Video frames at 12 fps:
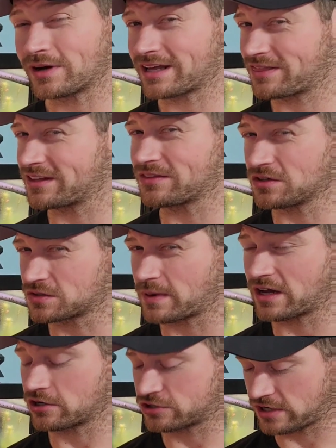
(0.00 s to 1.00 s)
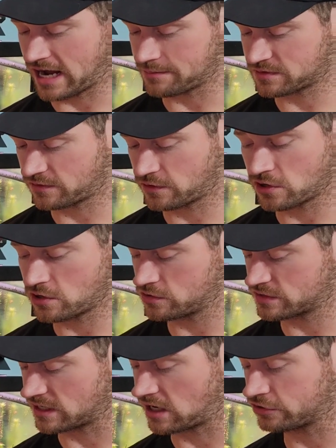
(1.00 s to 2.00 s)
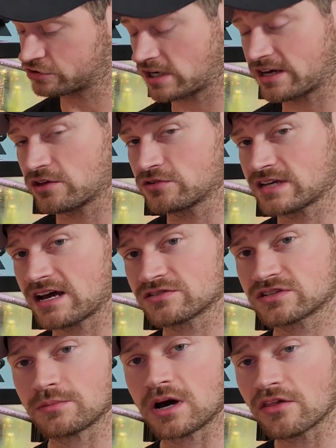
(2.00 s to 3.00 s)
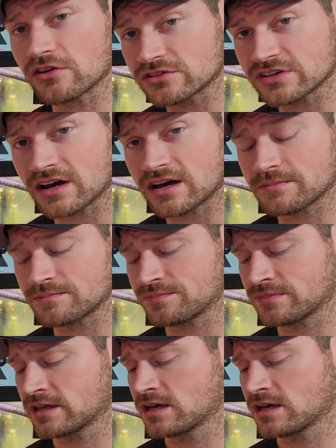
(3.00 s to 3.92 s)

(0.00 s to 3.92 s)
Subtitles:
But I think there's better traps for those, and I'll try those out some other time.